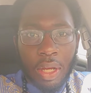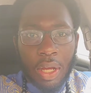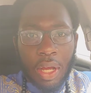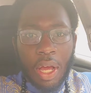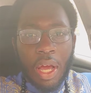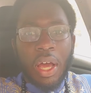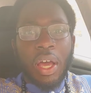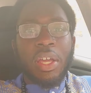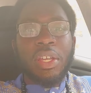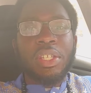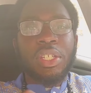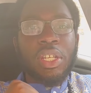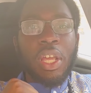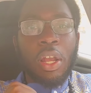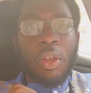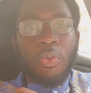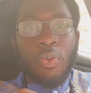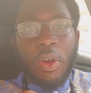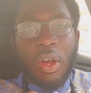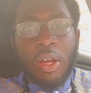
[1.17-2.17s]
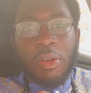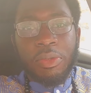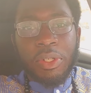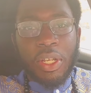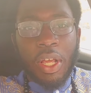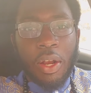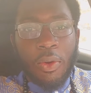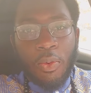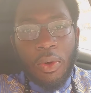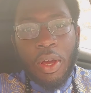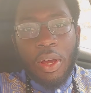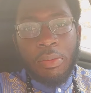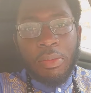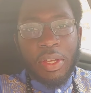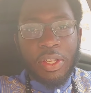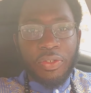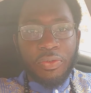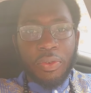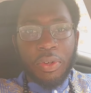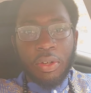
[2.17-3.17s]
All right, Shalom, Shalom,
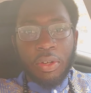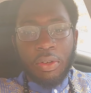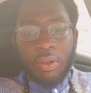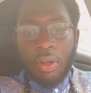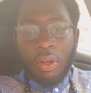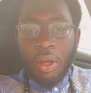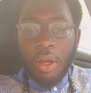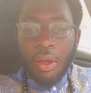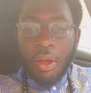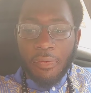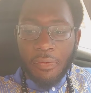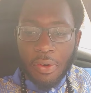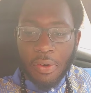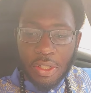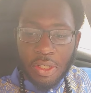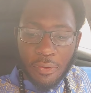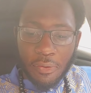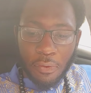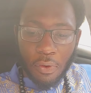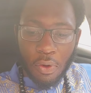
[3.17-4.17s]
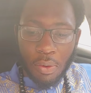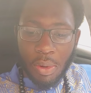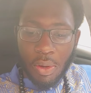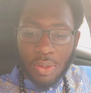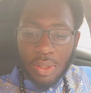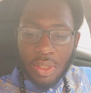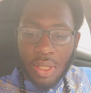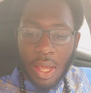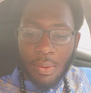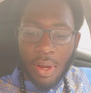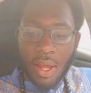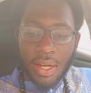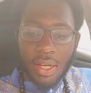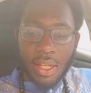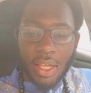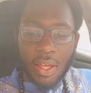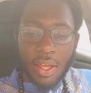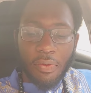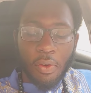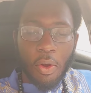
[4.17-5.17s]
Israel. First and foremost, I would like
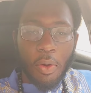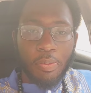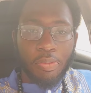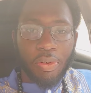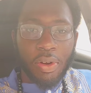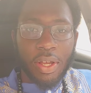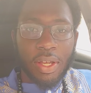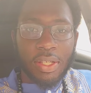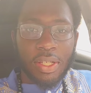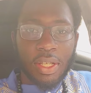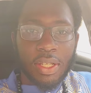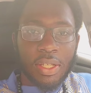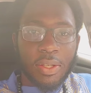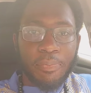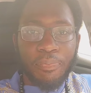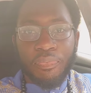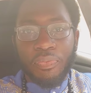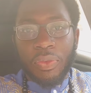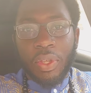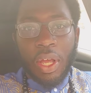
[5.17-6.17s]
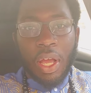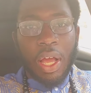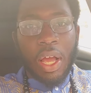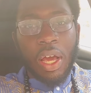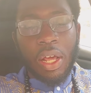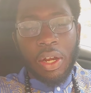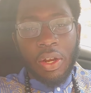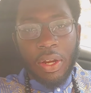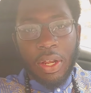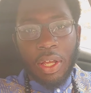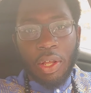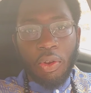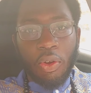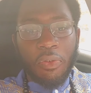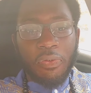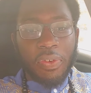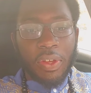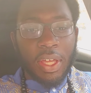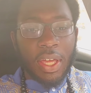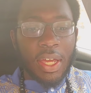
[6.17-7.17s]
to give all praises, honor, and
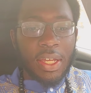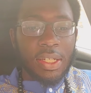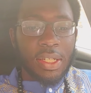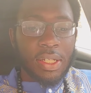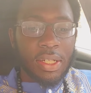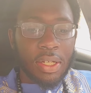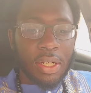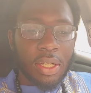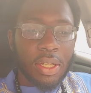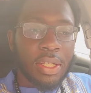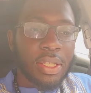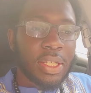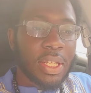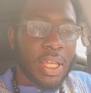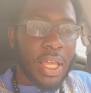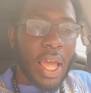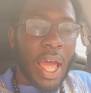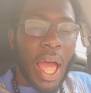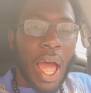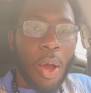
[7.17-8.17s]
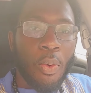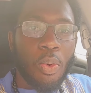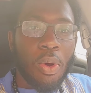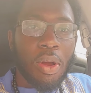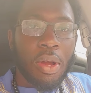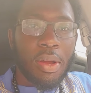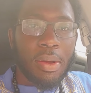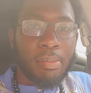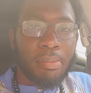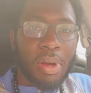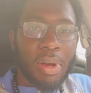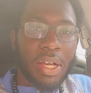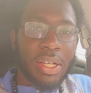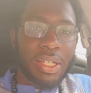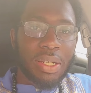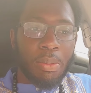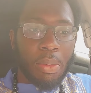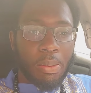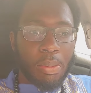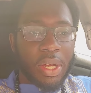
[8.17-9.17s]
glorification to Yahweh by
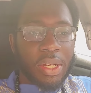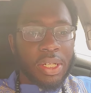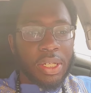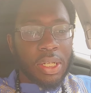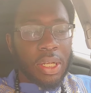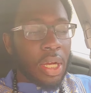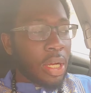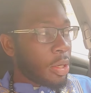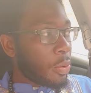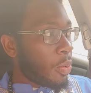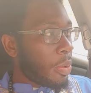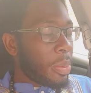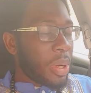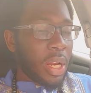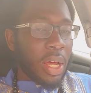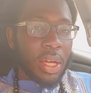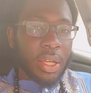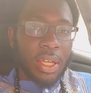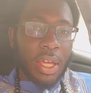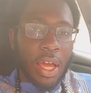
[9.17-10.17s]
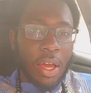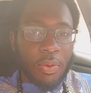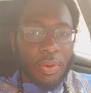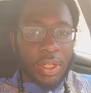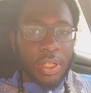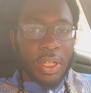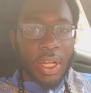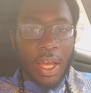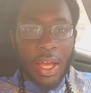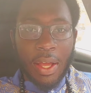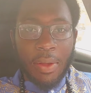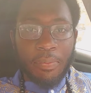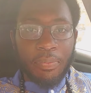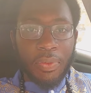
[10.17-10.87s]
Shema Mashiach, Wamalak Yahweh Shai.